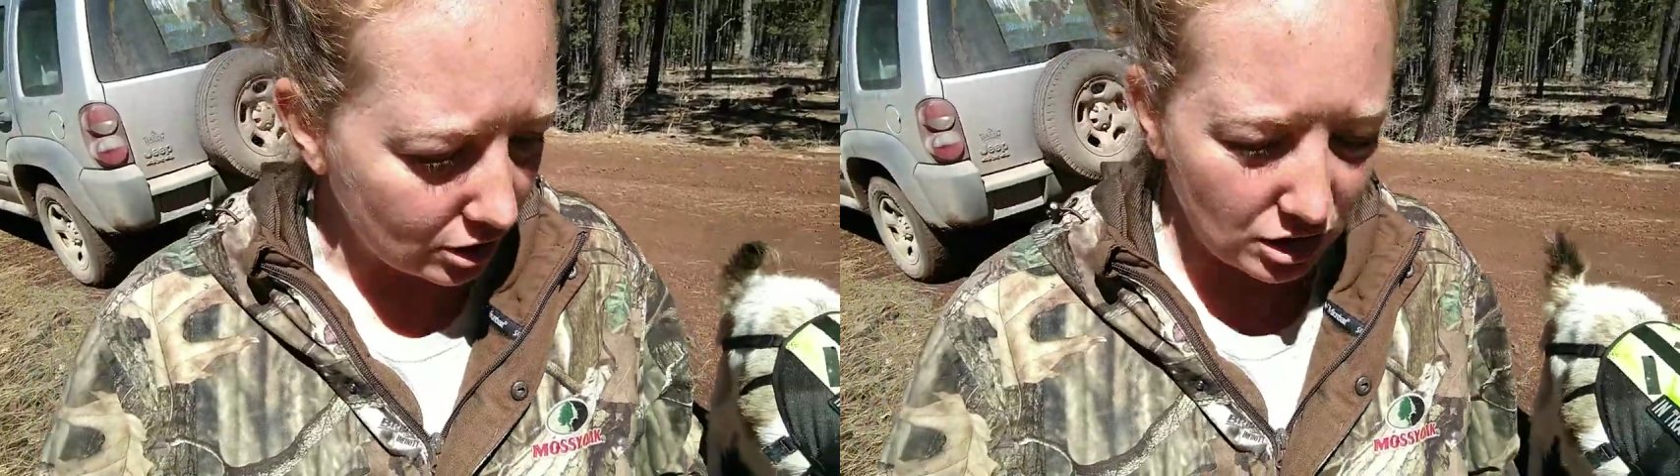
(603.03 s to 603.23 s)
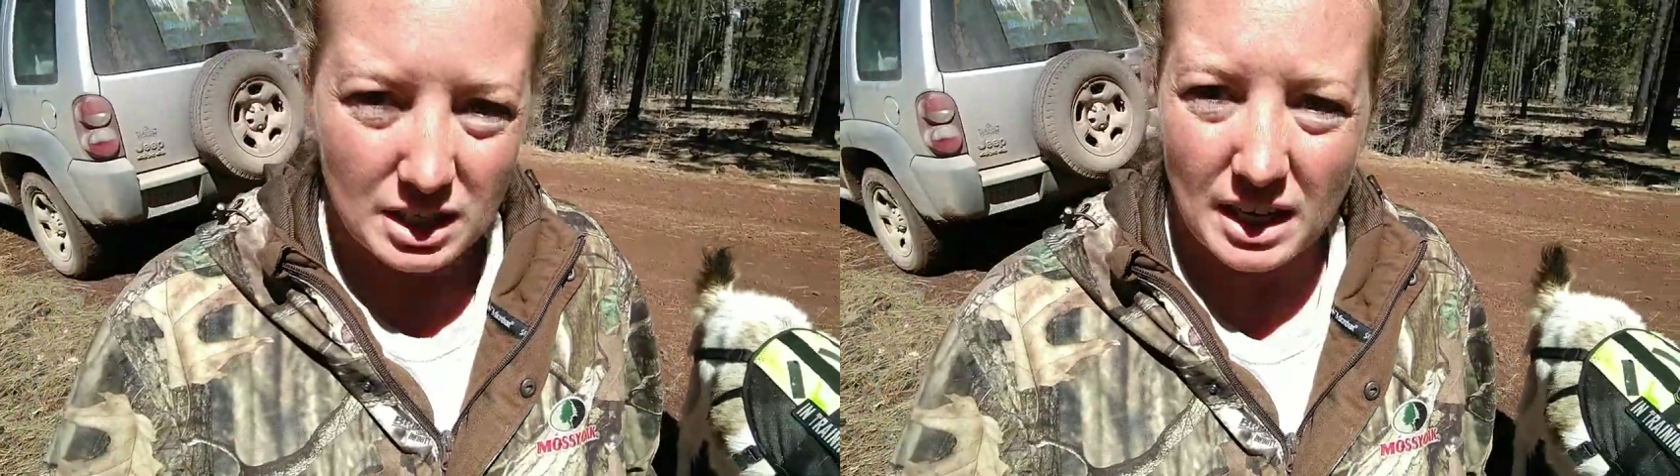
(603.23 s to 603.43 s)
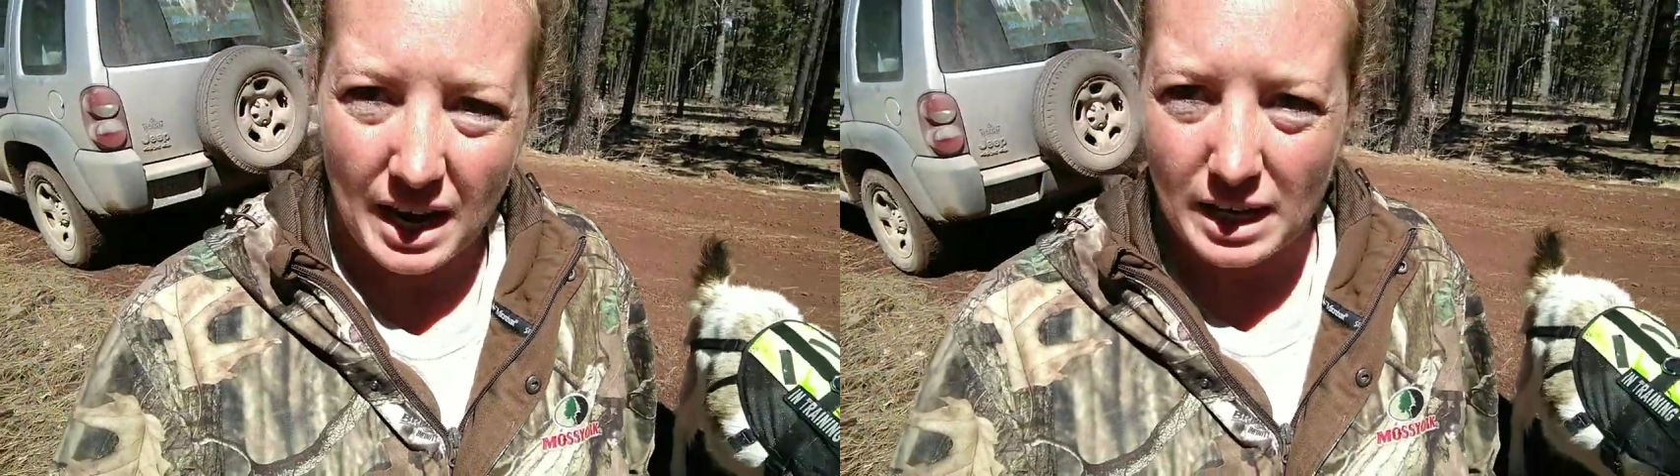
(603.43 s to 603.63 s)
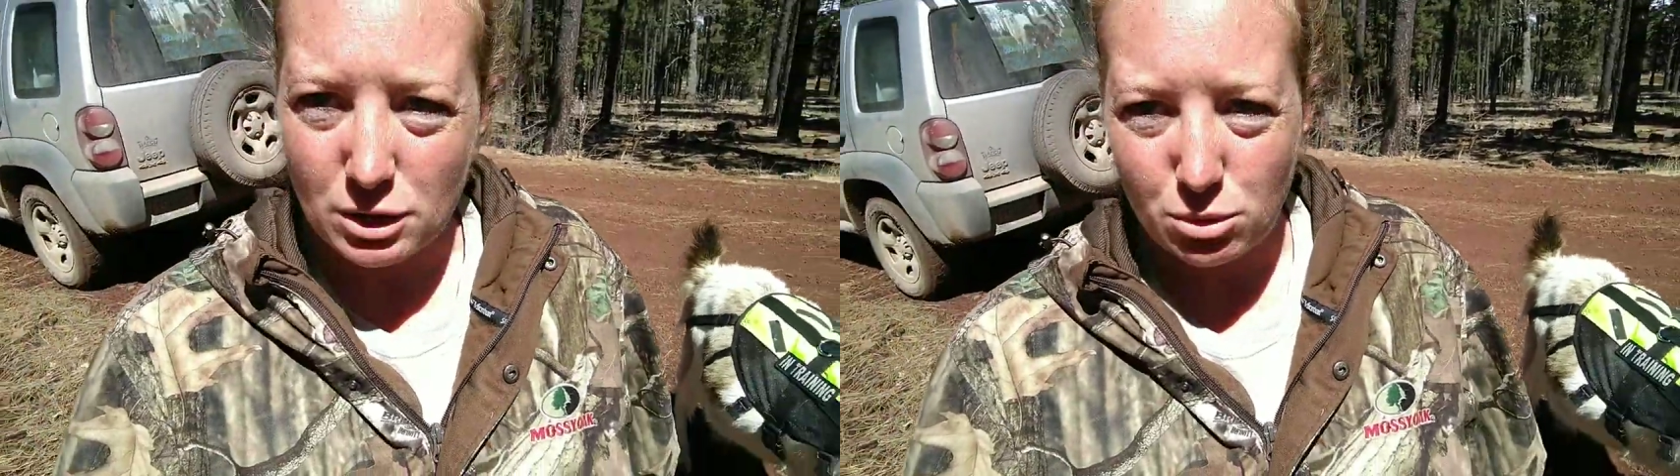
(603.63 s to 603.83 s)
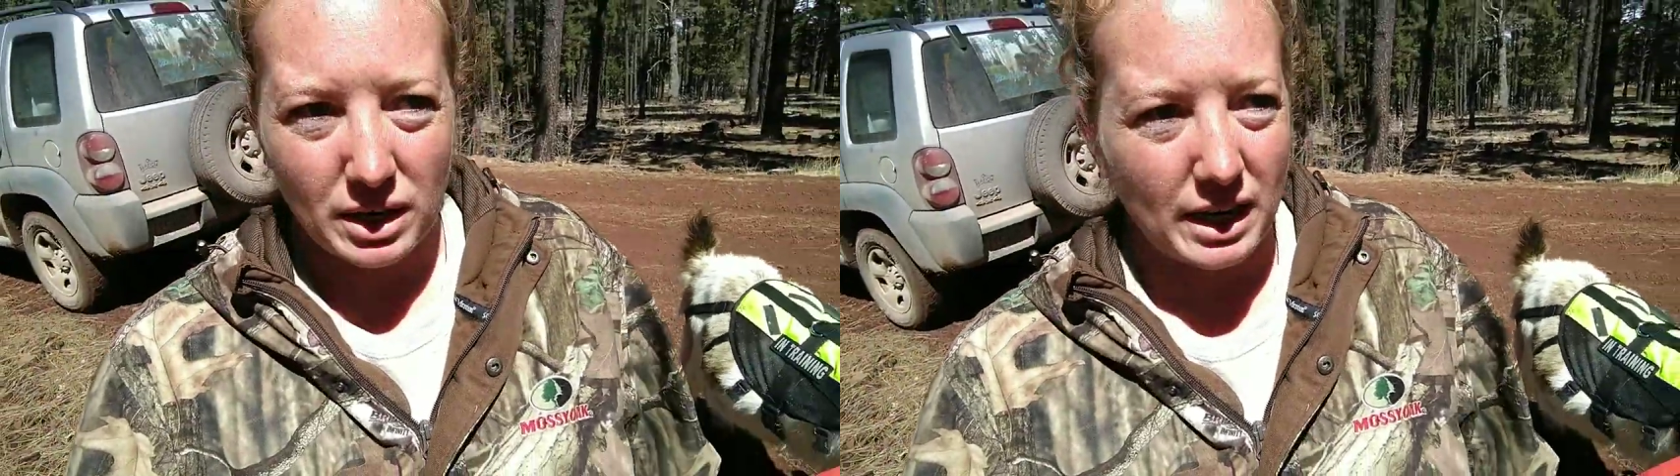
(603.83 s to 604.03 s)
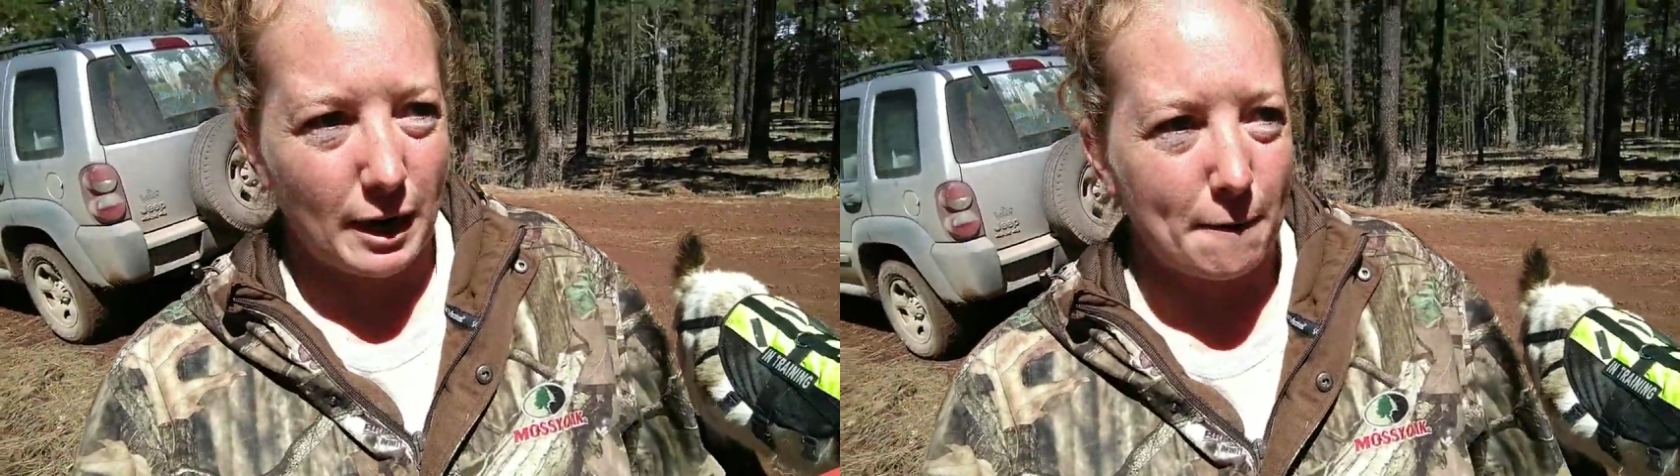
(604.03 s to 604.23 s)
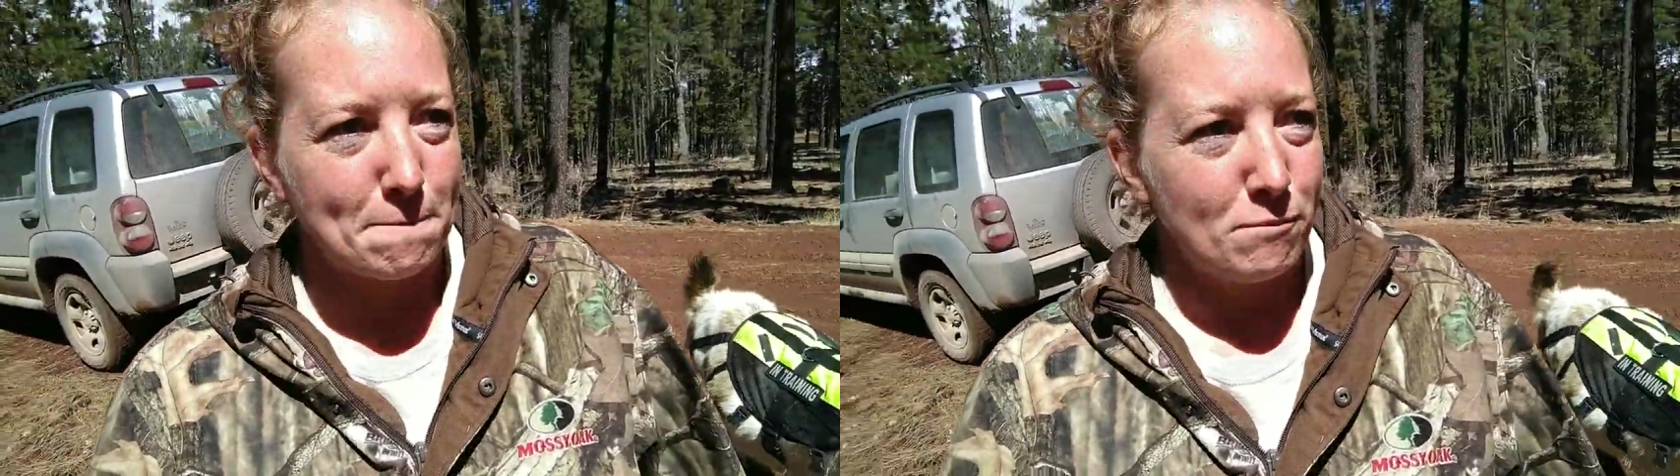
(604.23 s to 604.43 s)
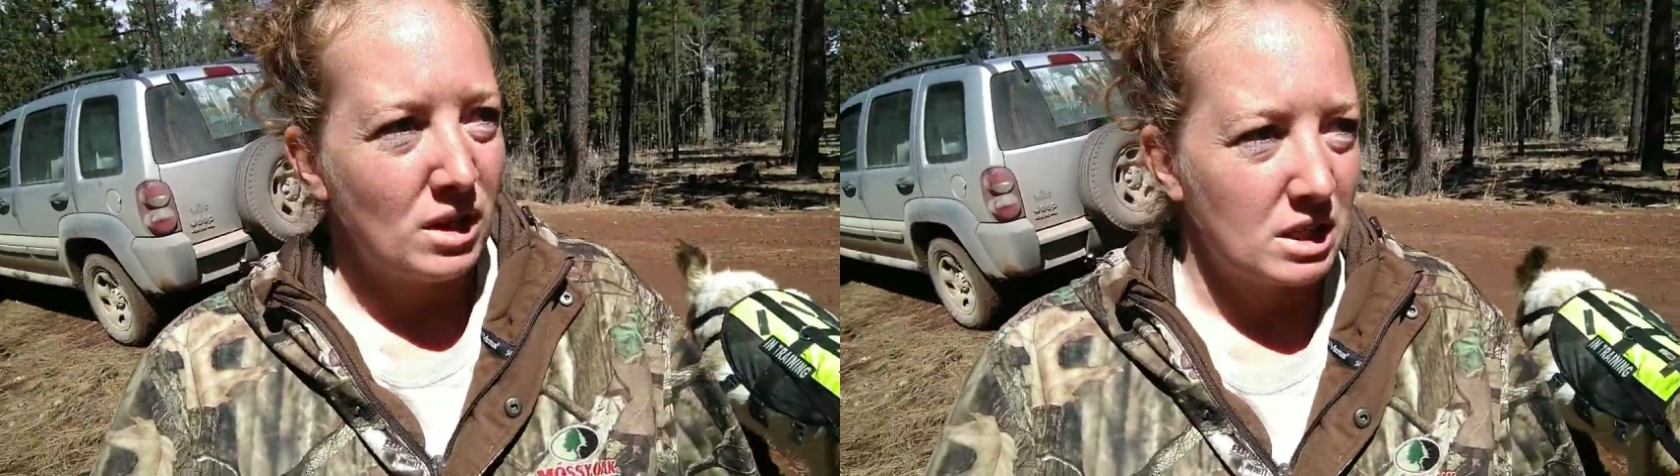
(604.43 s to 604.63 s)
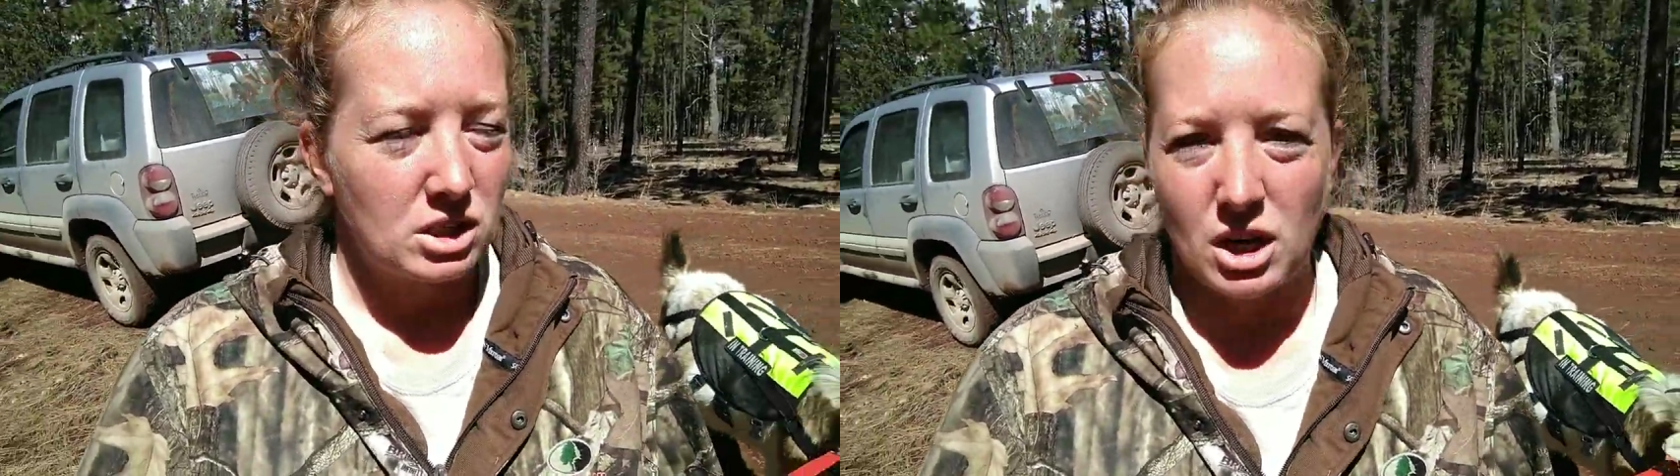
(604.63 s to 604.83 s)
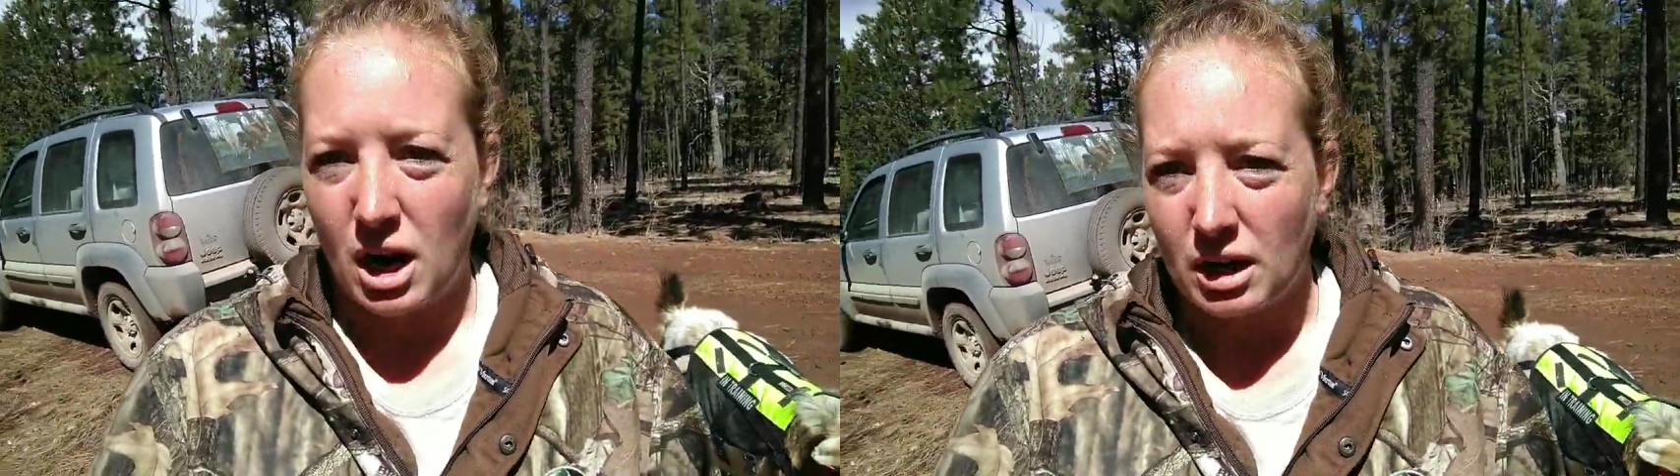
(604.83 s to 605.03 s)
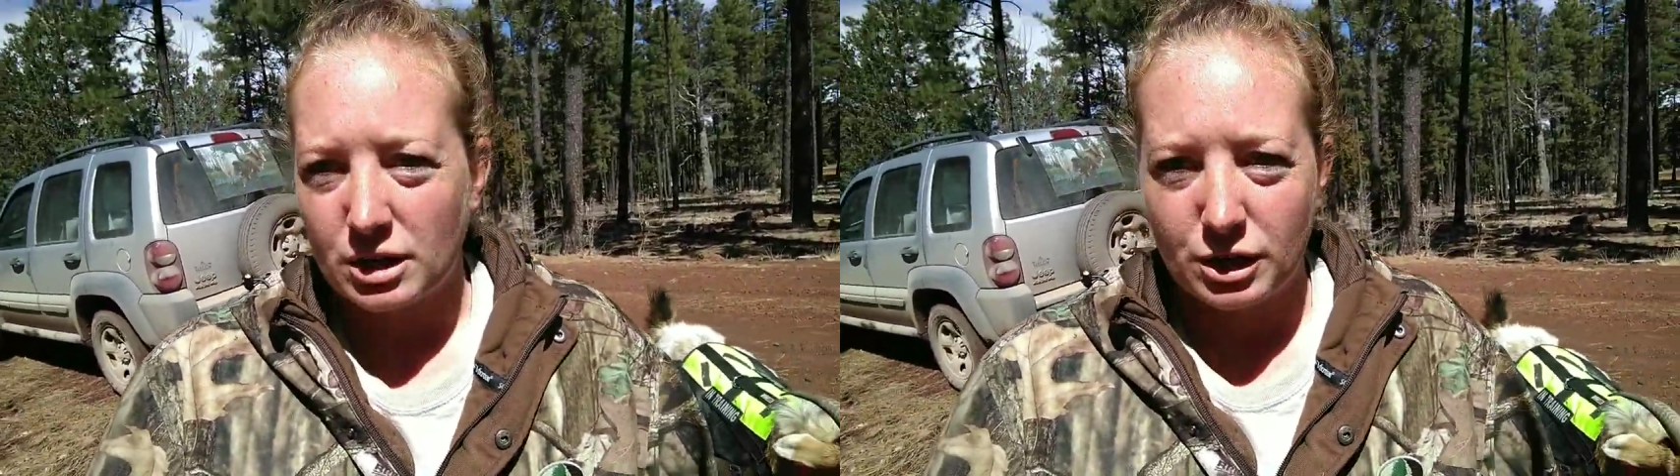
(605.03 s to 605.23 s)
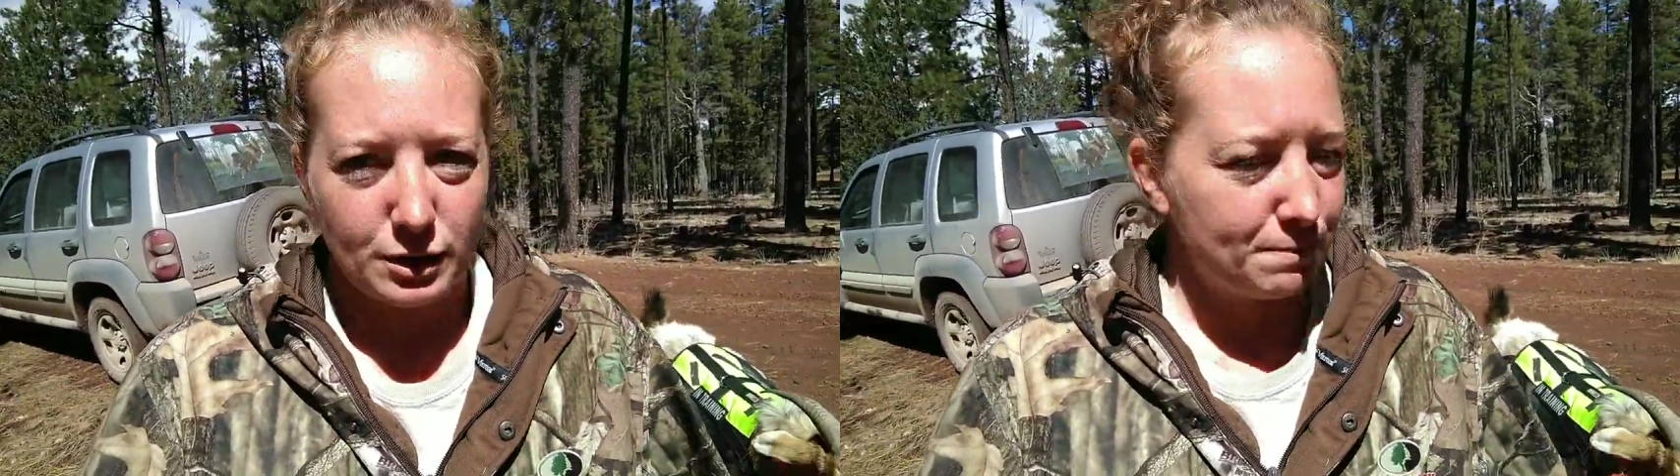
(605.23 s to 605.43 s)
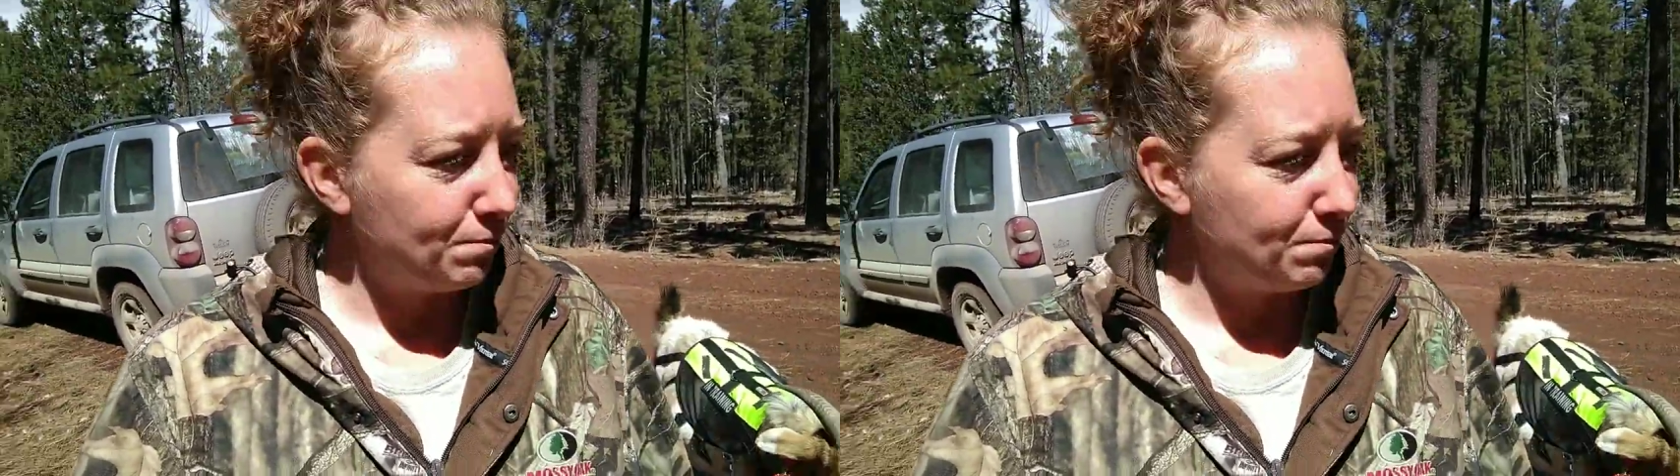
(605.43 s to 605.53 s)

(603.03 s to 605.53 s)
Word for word: just in case we're getting stalked or